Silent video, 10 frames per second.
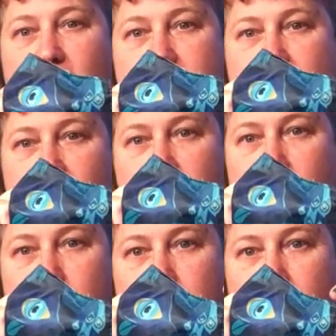did get a
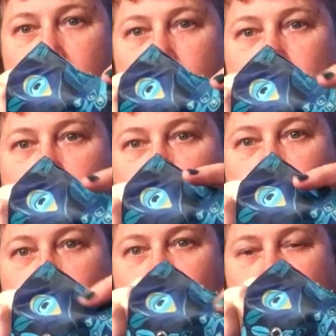big part
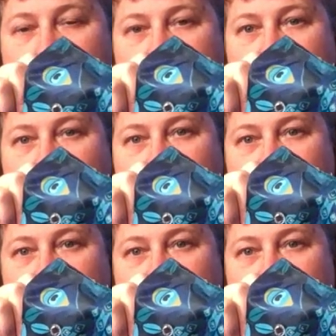of a peacock,